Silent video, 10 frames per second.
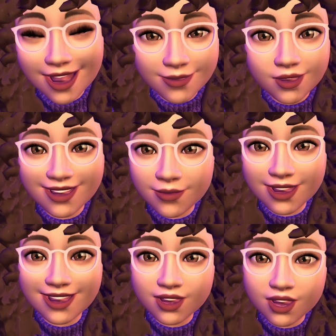I'm going to
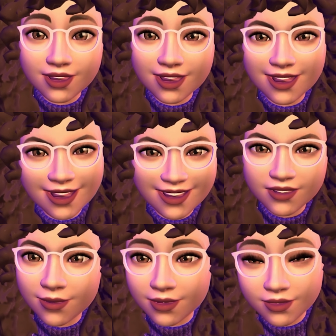be sharing kind
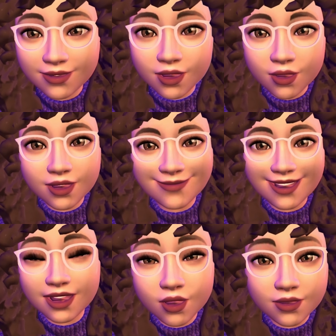of my review of
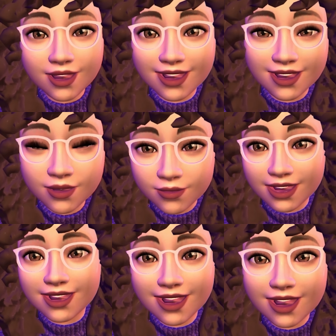the Hori
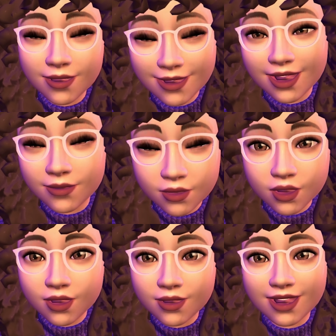Split Pad
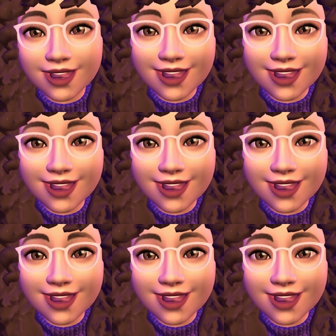Pro.